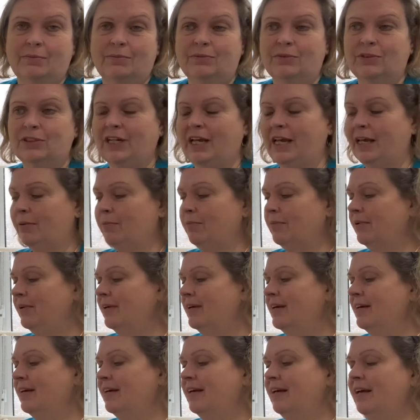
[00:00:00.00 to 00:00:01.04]
shape.
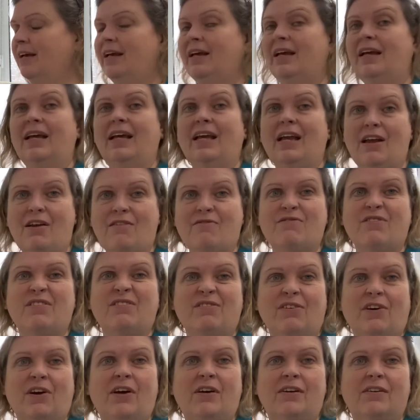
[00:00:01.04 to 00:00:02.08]
Every
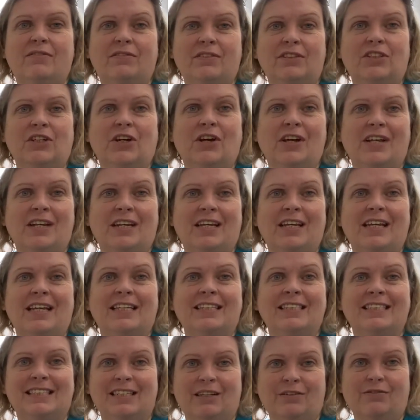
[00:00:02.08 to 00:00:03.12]
vagina
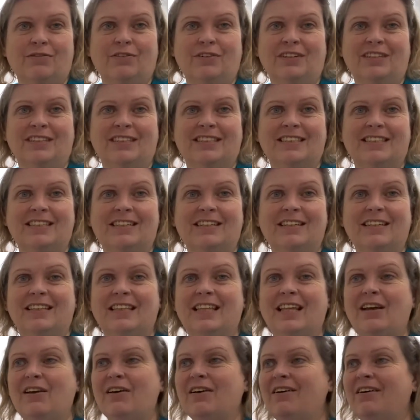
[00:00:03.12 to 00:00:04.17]
is different.
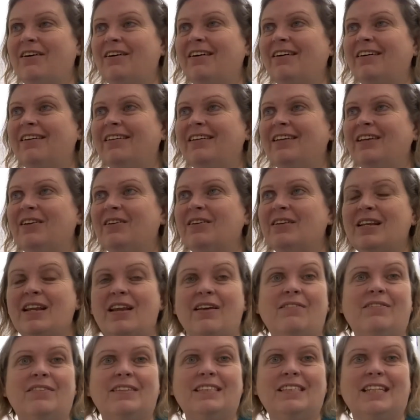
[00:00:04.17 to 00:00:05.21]
You
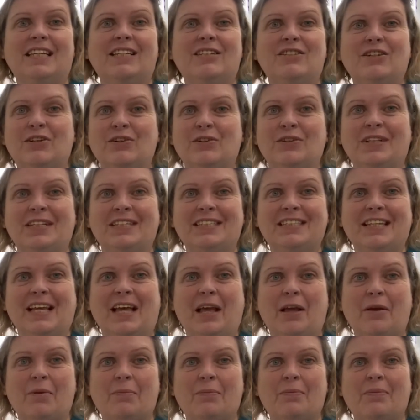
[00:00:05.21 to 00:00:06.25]
never see two the
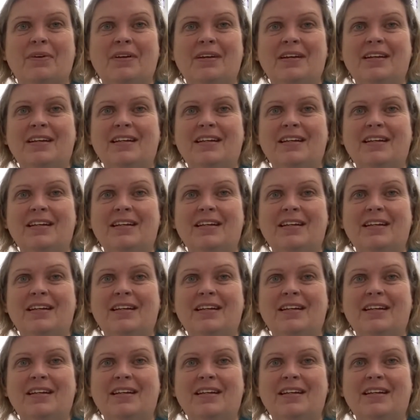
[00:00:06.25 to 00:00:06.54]
same.